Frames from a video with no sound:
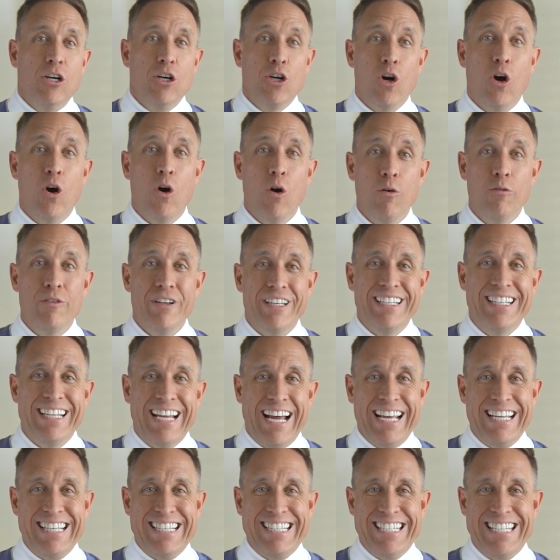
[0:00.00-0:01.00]

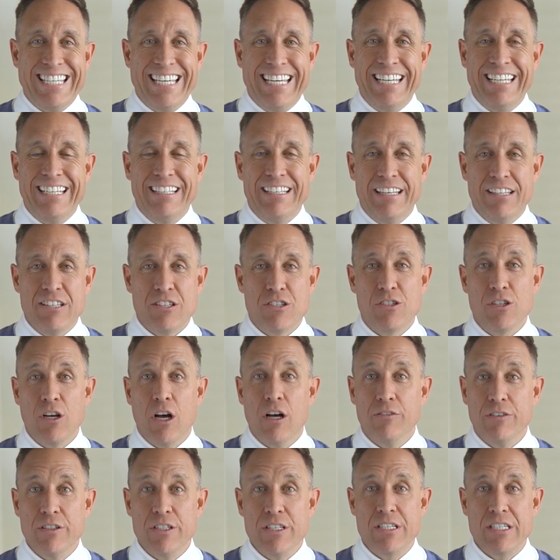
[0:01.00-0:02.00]
COVID-19
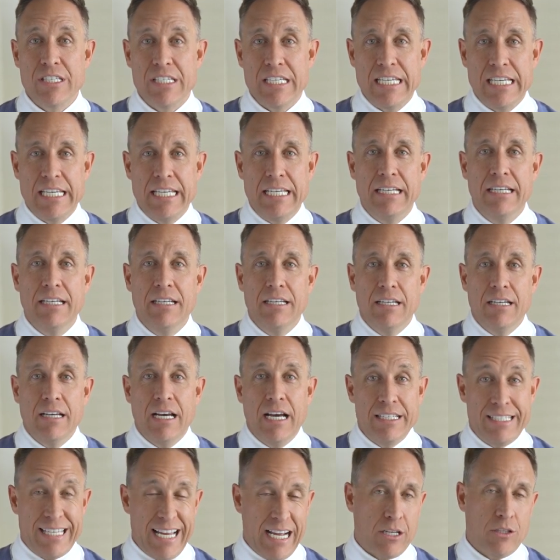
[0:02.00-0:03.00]
insolvency
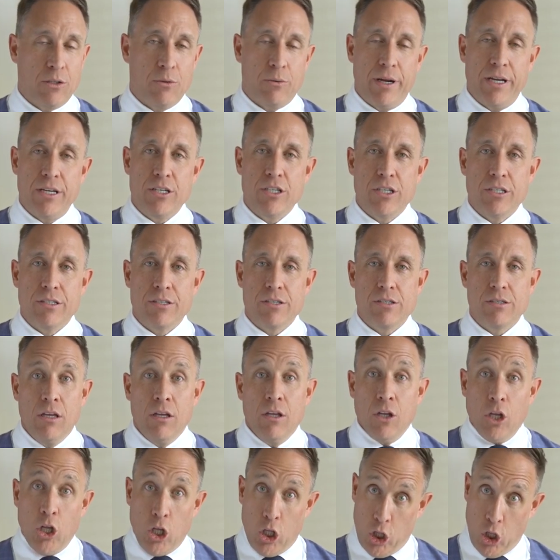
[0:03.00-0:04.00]
declarations.
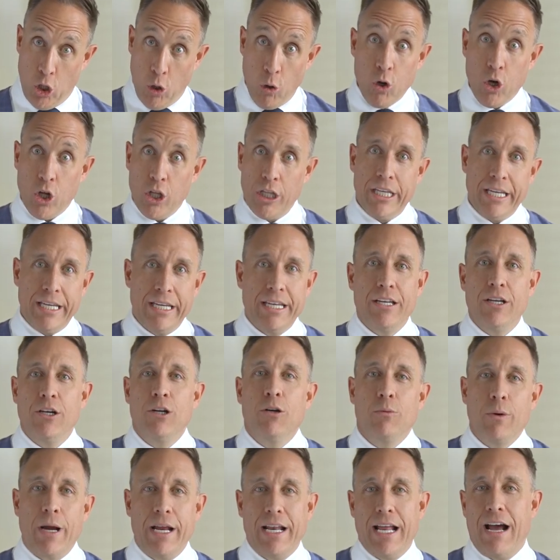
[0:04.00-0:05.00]
Locally
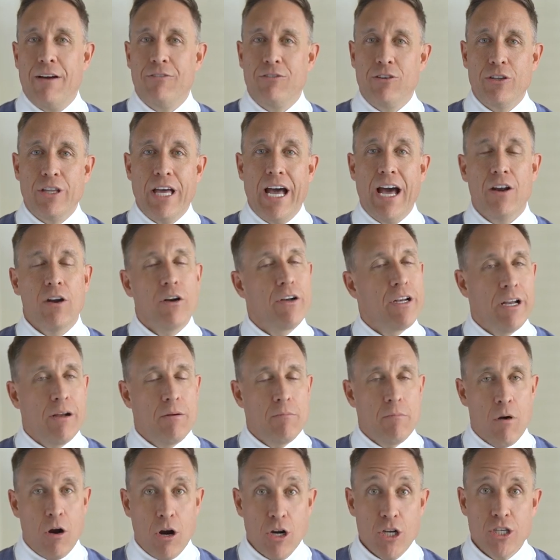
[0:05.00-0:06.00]
here, right after that, on
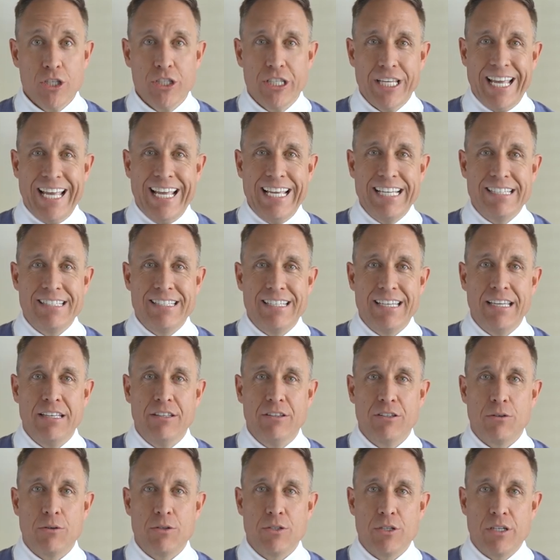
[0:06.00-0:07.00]
March the
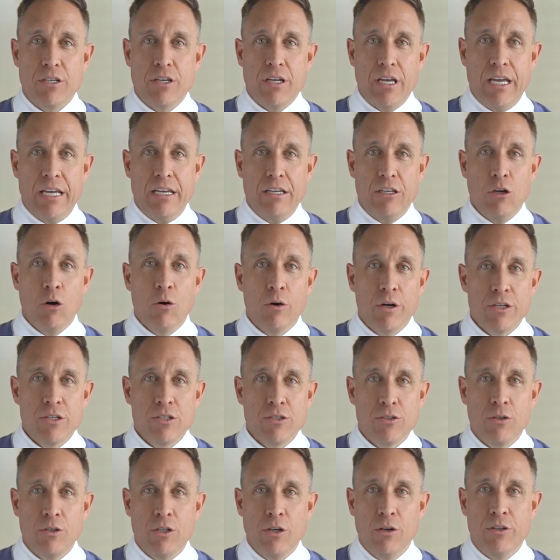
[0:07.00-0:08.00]
18th, there's a yoga
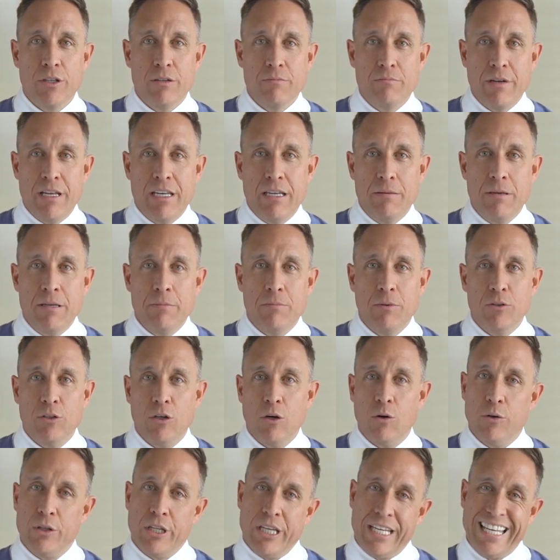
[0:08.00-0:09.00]
studio that many people
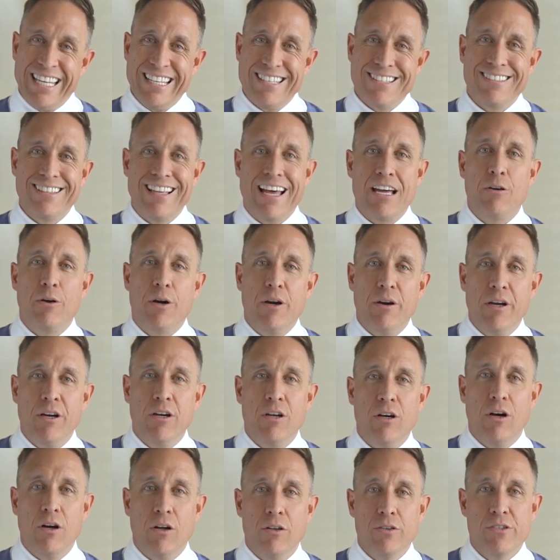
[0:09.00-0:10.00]
know in the Kitsilano area
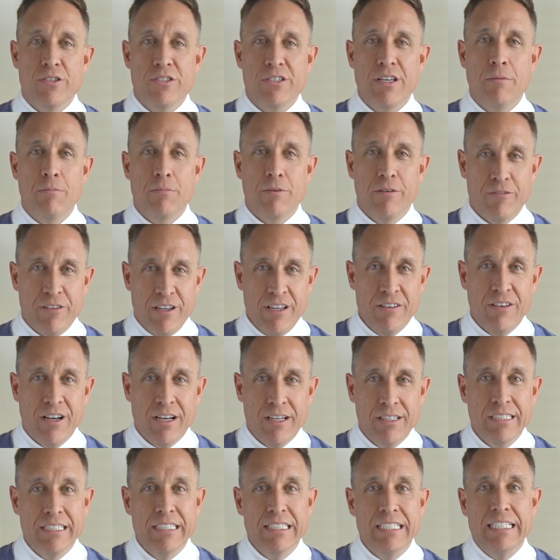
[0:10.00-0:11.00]
called Sempre
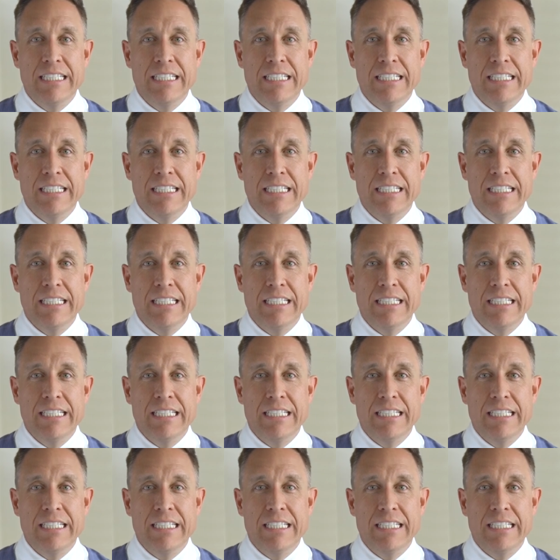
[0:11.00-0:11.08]
Viva.